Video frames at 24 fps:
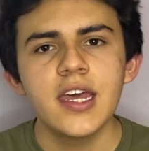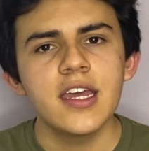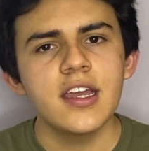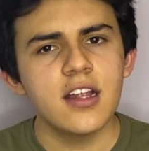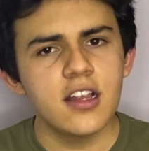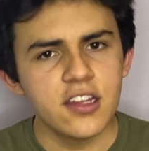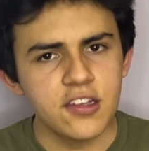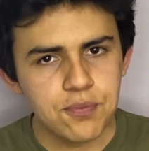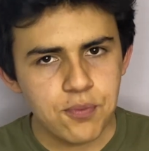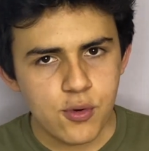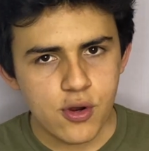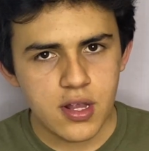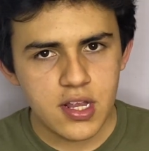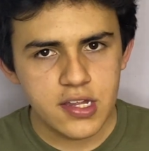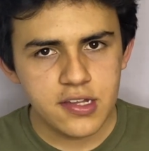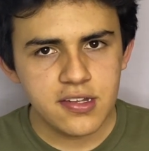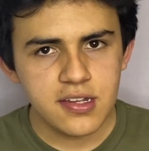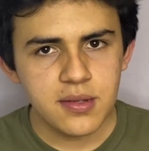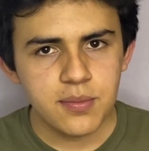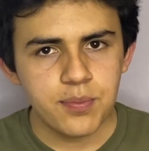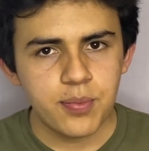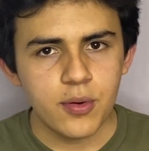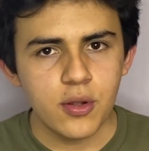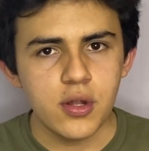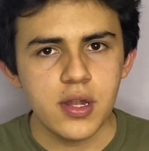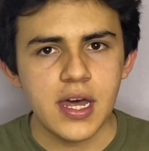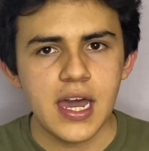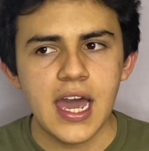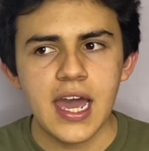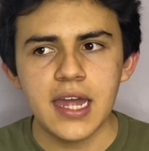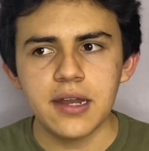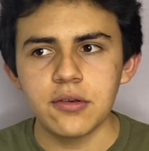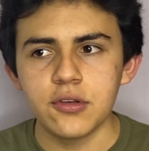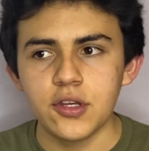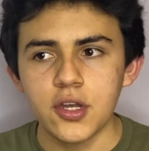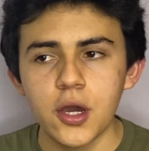It is pretty simple,
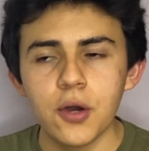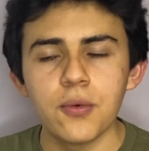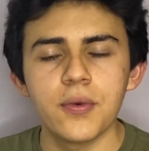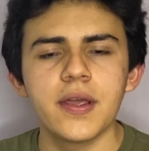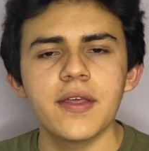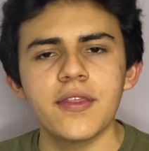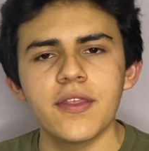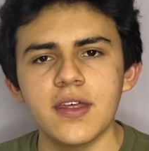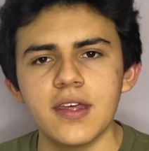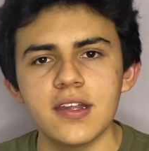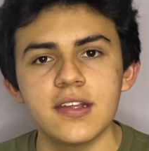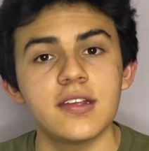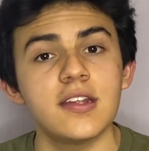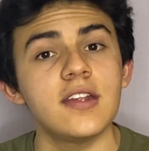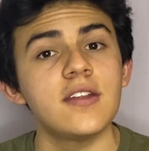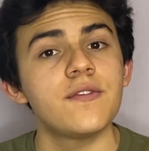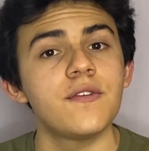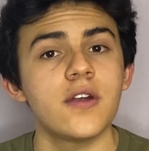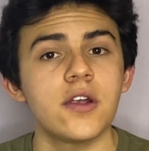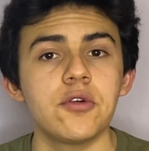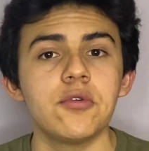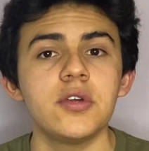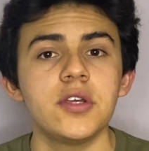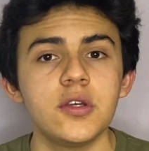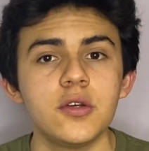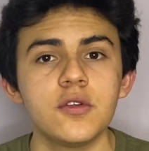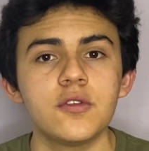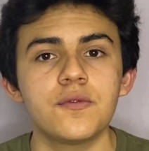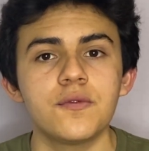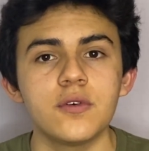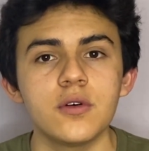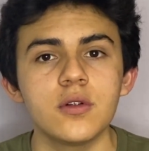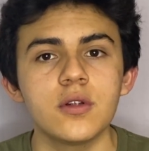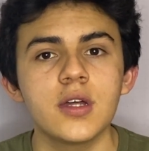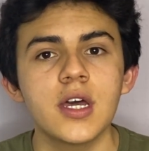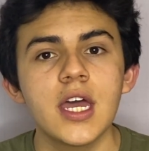and knowing this is very
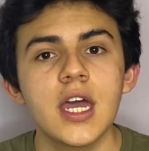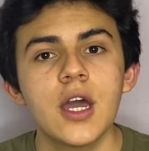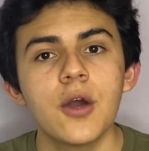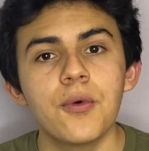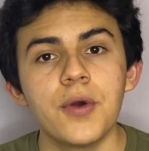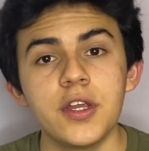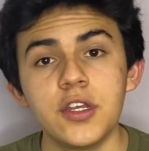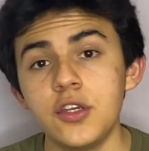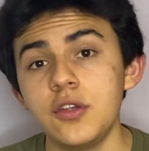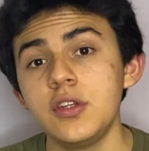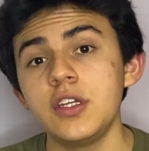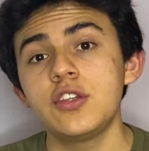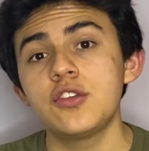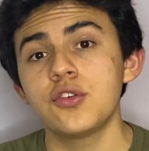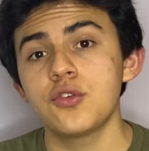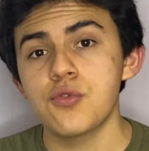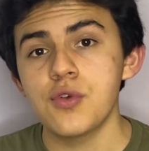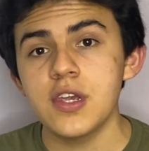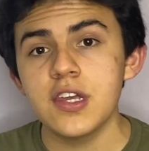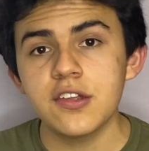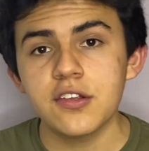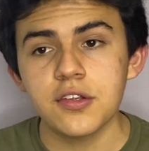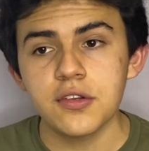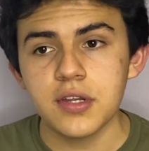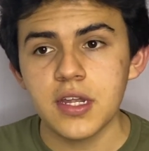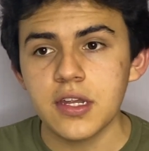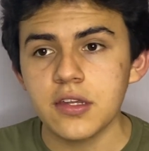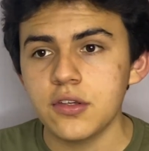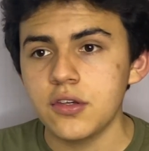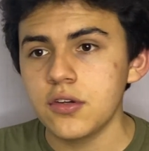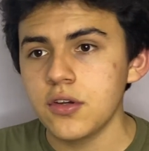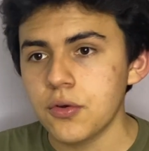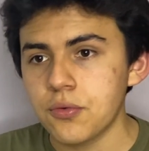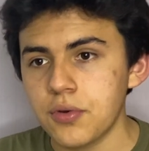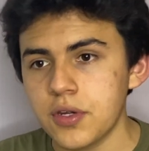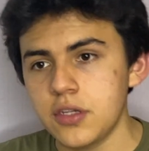useful when you need to reason and,
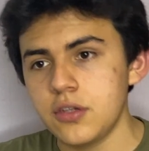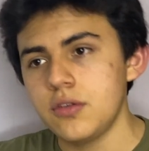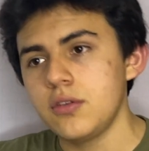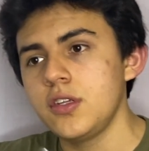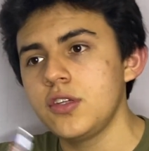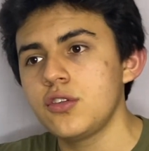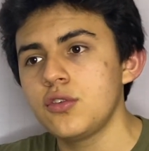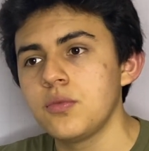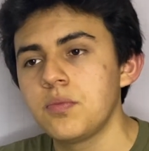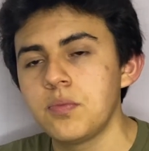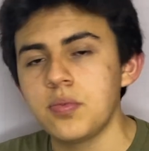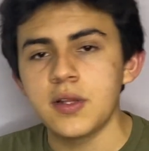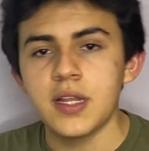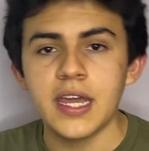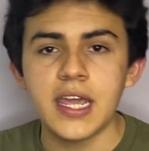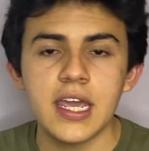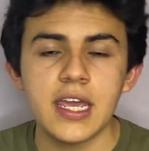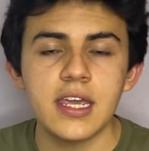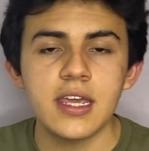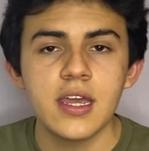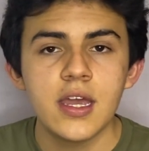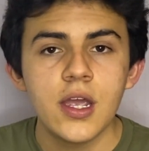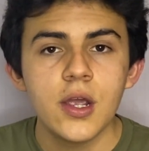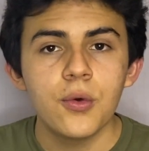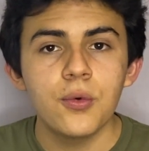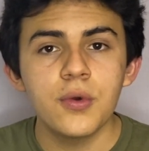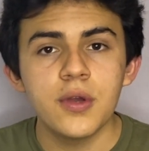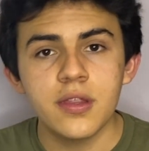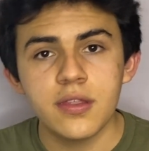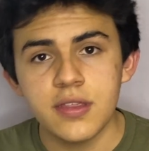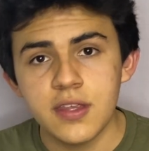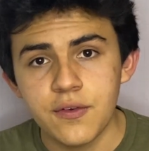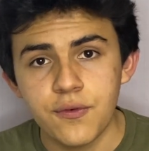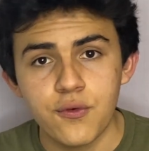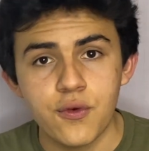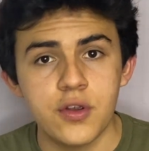you know, when you need to play
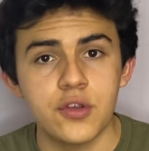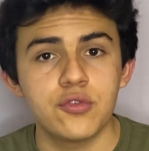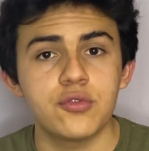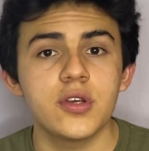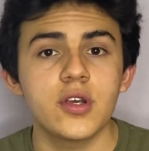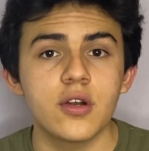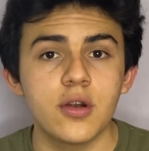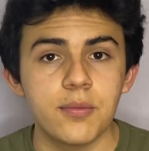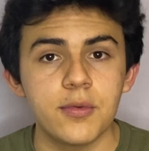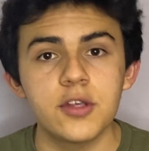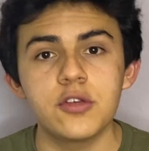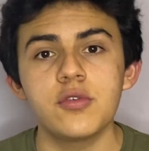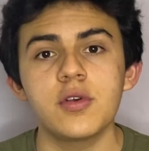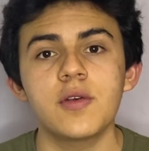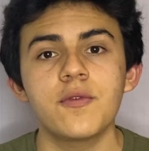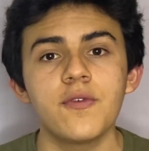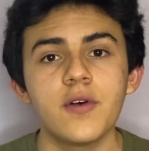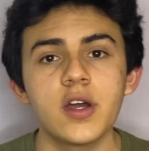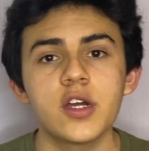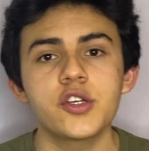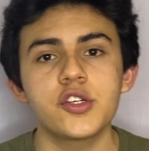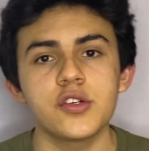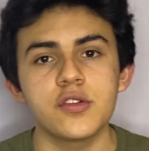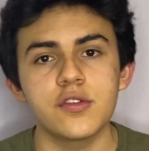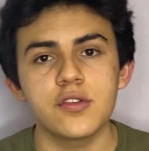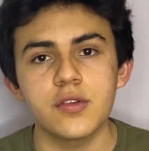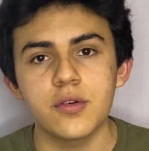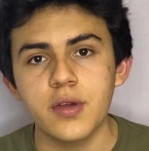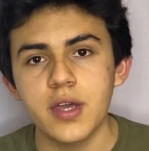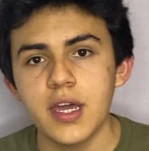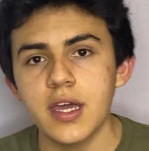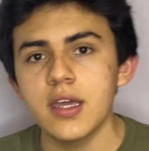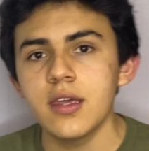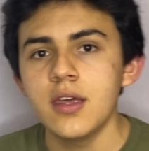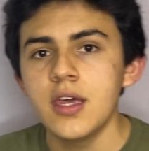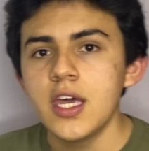with different trigonometric functions,
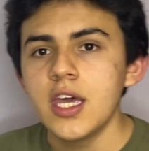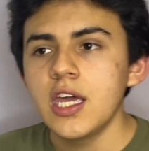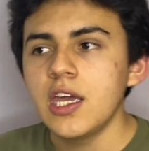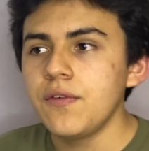okay?